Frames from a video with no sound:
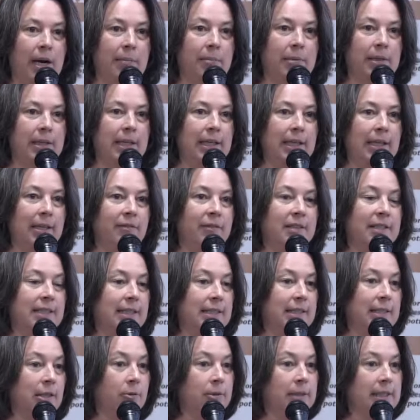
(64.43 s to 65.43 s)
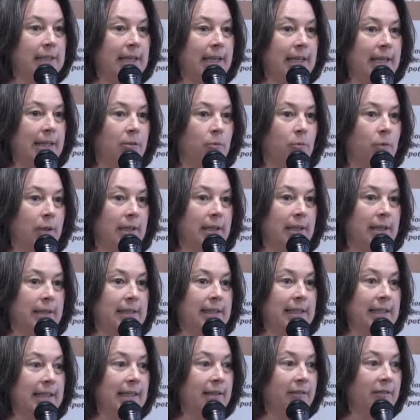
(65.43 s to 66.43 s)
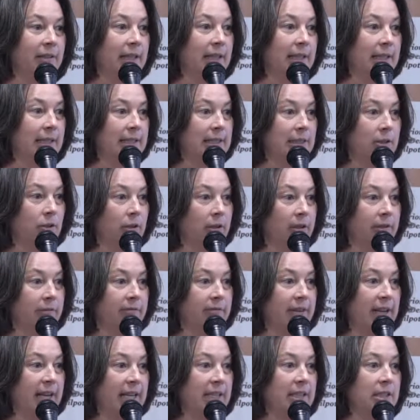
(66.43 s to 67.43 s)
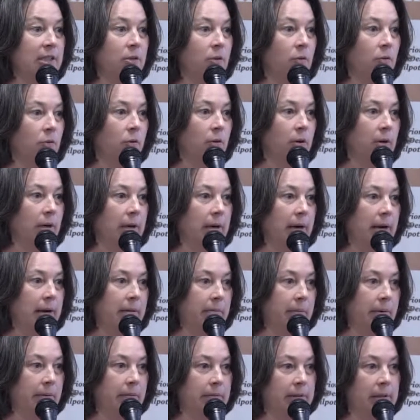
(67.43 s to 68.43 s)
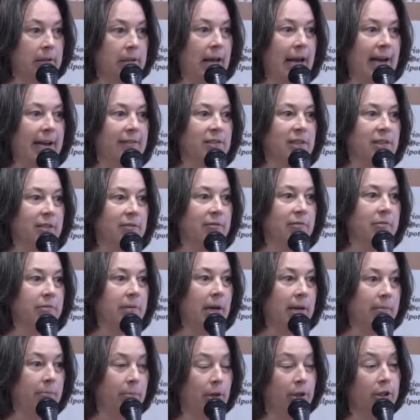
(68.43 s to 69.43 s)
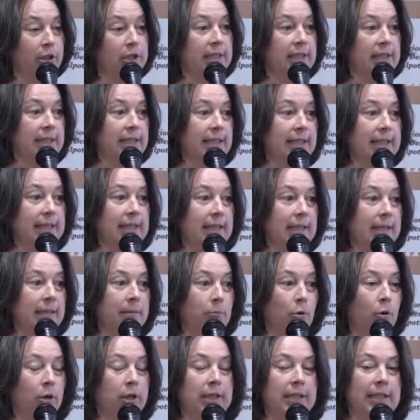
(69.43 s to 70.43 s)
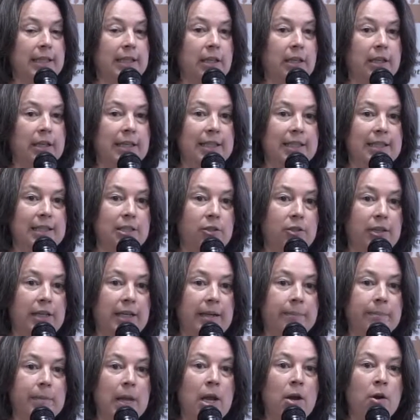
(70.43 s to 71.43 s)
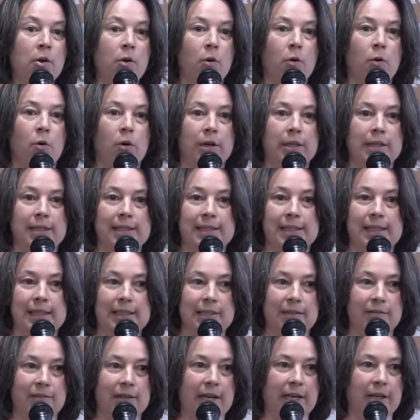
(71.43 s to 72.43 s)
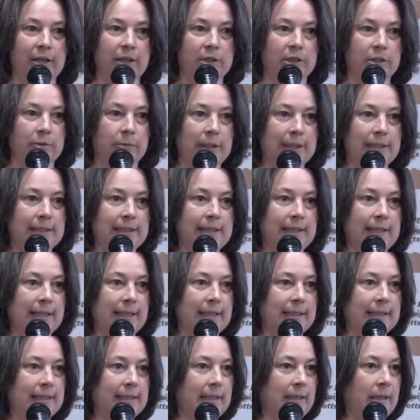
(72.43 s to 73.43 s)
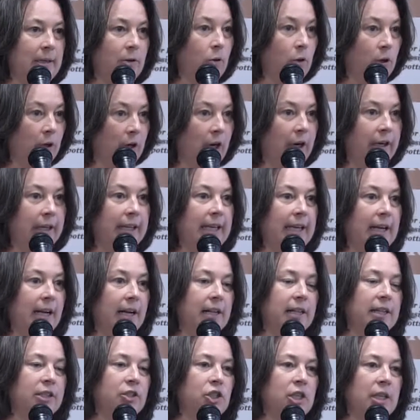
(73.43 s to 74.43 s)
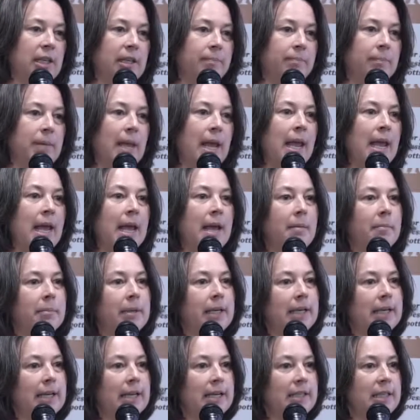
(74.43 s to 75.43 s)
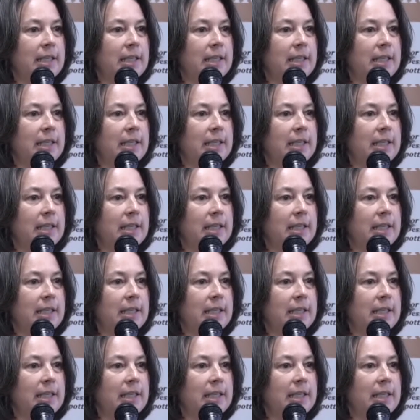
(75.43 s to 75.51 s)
property if it's associated with a significant historic event or the lives of a person that's important in our history or distinctive characteristics or archaeology. But in